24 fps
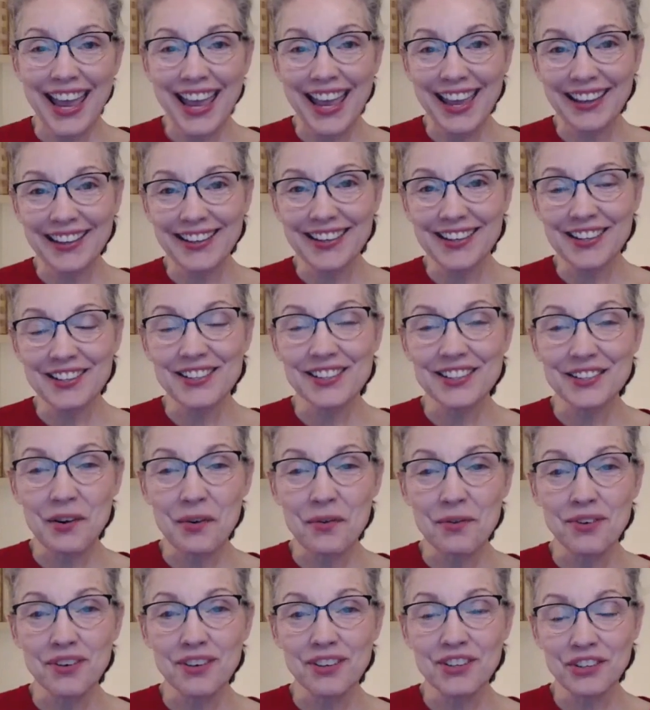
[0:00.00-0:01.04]
and
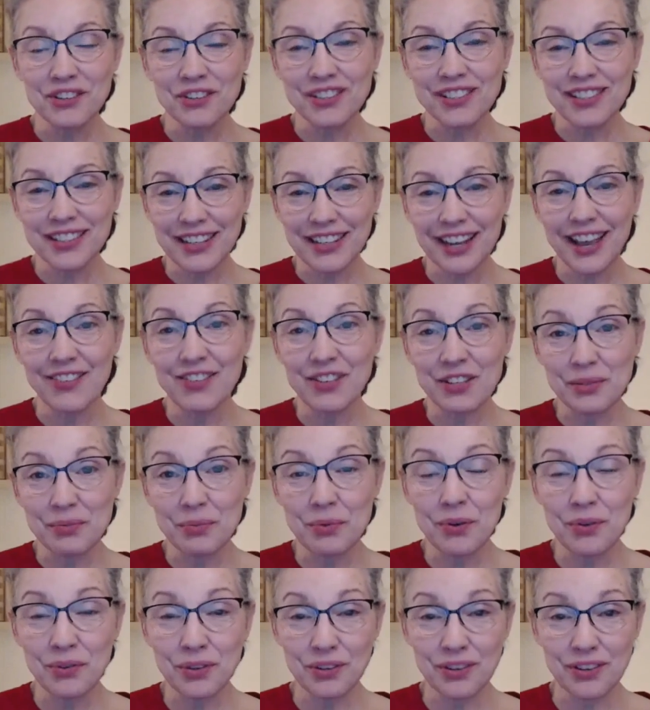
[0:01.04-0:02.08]
so you're sitting on this
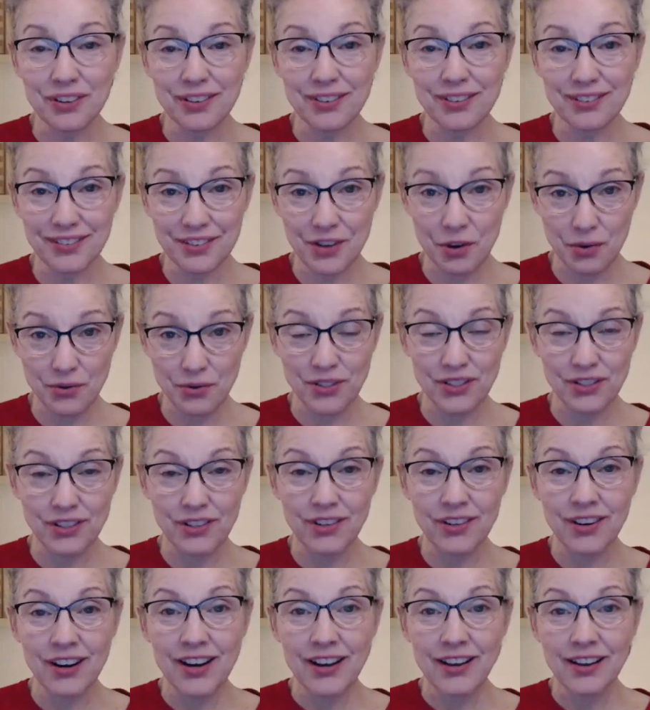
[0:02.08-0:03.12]
roller
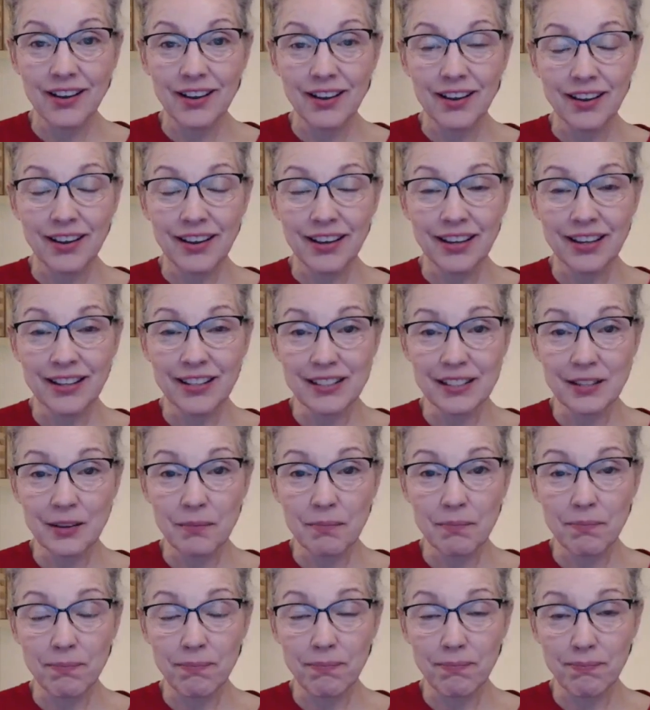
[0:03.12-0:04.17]
coaster. It's
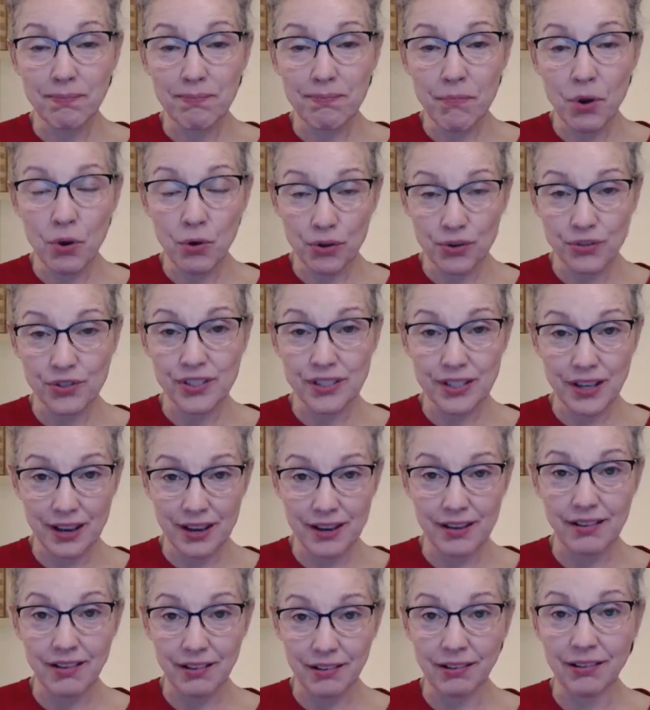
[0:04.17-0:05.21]
a
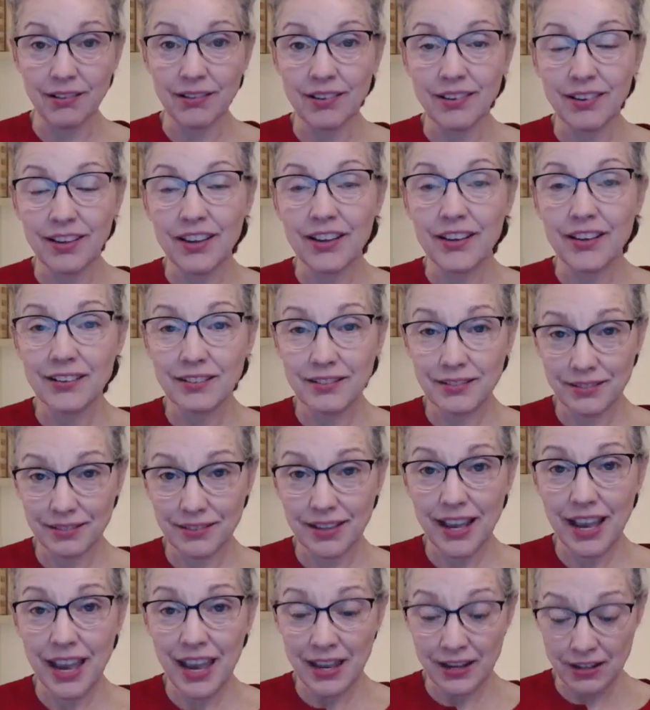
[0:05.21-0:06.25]
motorcycle
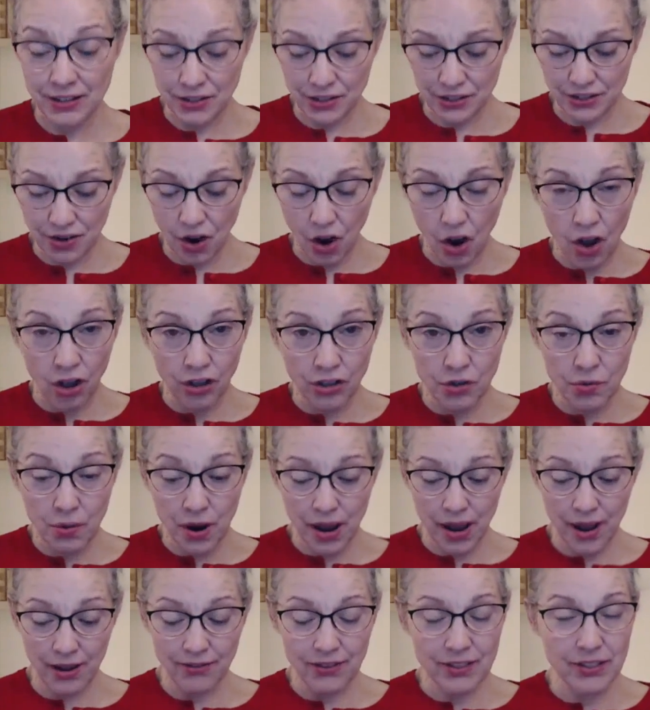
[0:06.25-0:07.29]
and all you
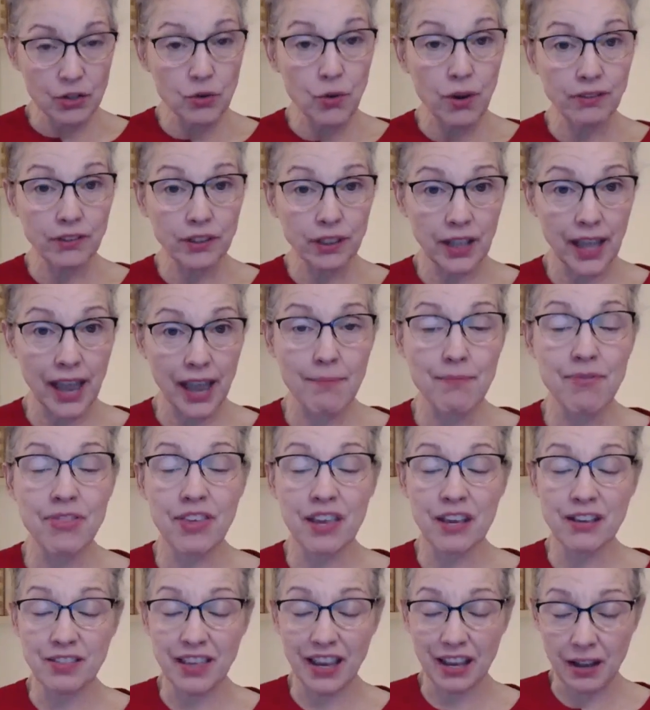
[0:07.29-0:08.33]
have is you have a lap
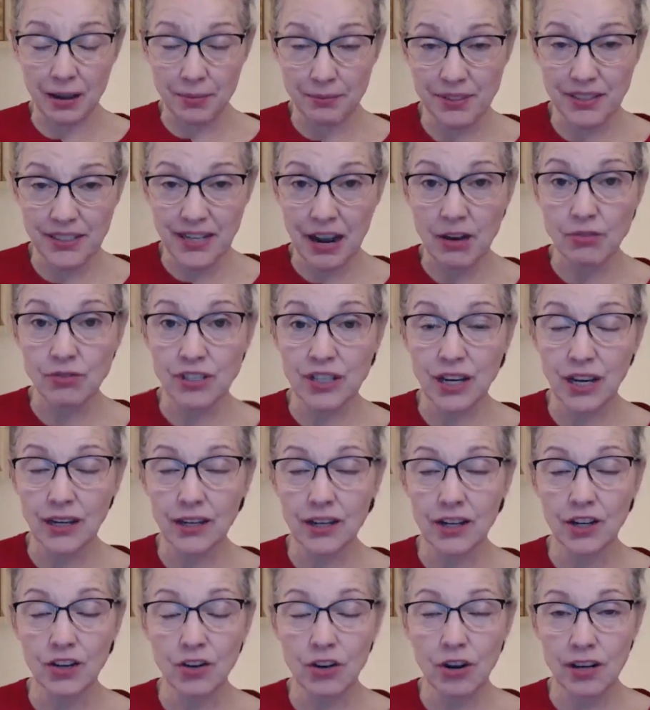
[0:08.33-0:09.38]
thing that comes down
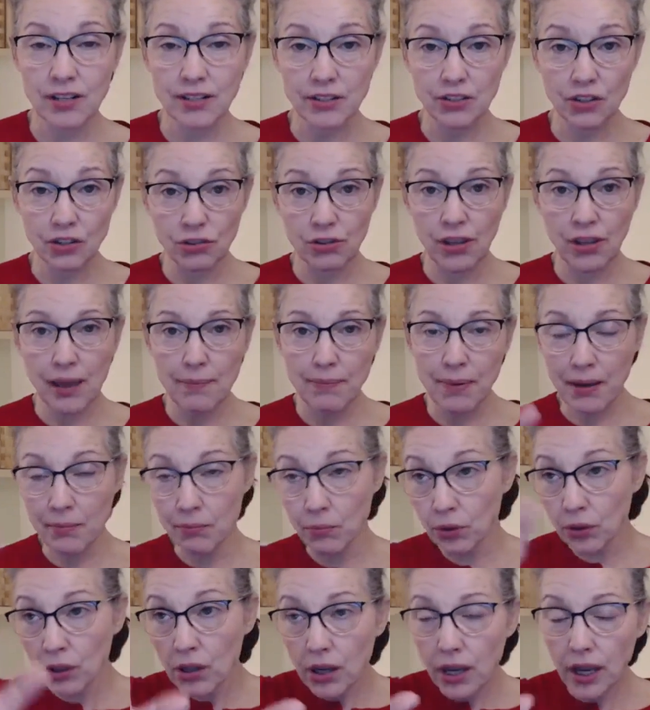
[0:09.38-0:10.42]
tight across your lap.
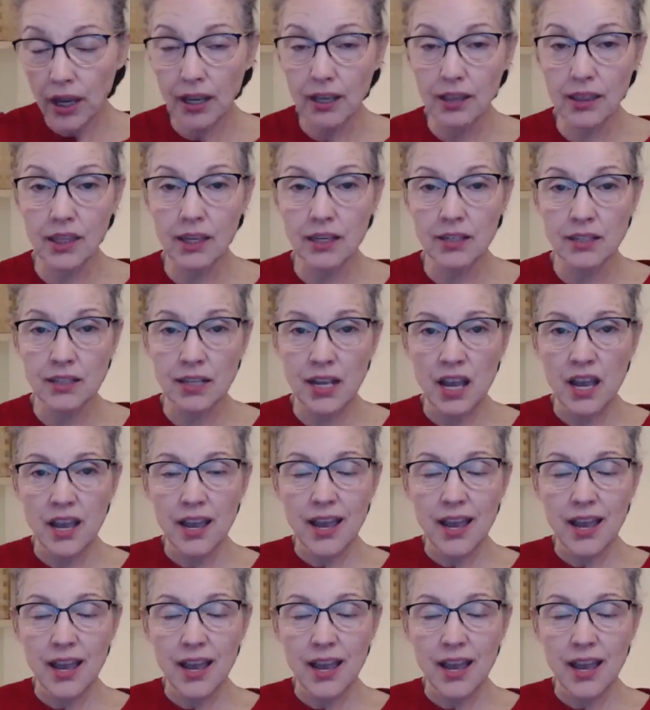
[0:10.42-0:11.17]
I'm looking at this.